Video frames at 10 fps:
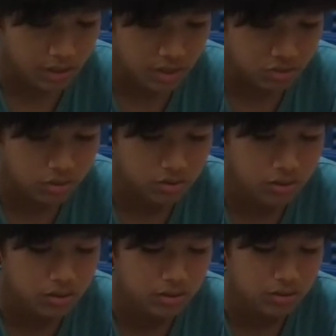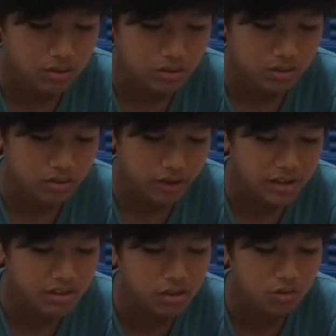I saw the
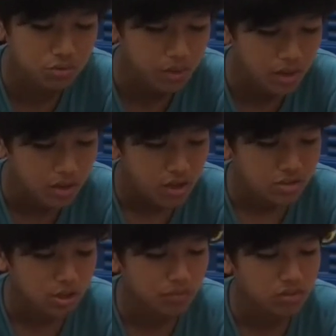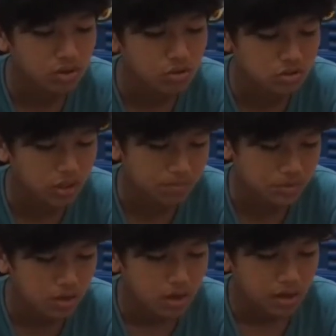writer how to make something from steps.